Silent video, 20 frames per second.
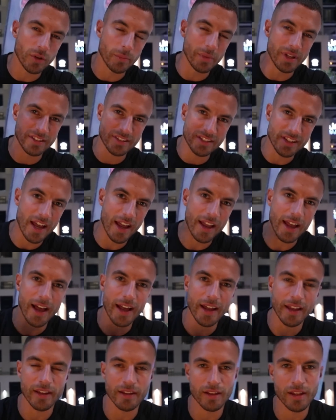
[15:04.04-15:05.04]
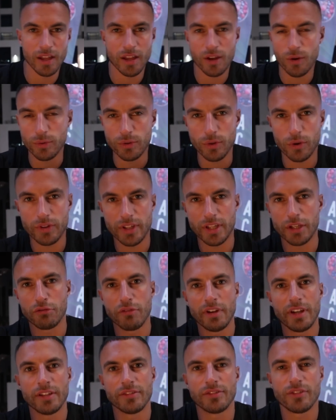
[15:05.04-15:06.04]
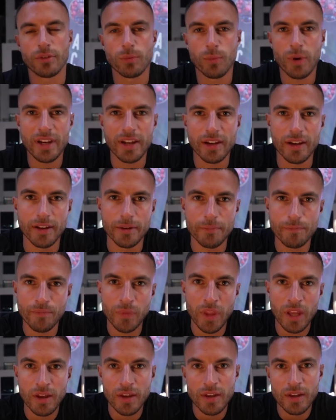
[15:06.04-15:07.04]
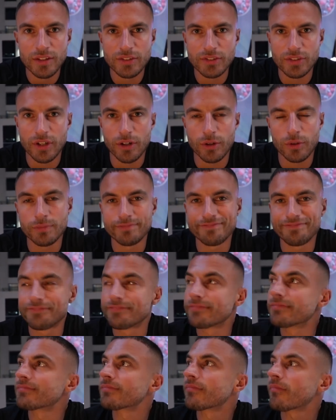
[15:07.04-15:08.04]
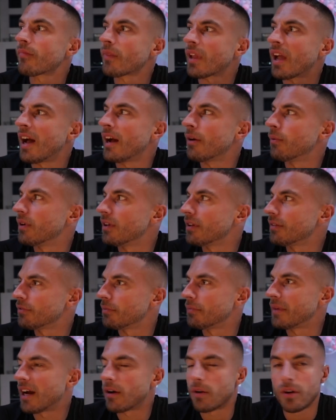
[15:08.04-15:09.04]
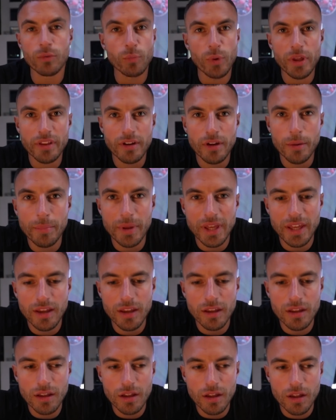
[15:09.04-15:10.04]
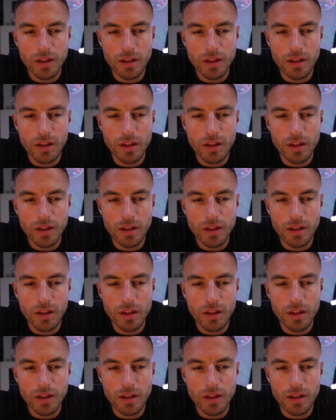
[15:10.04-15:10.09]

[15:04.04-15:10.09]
would have been sky high with all the ingredients that went in it. So I will, from now on, whether it be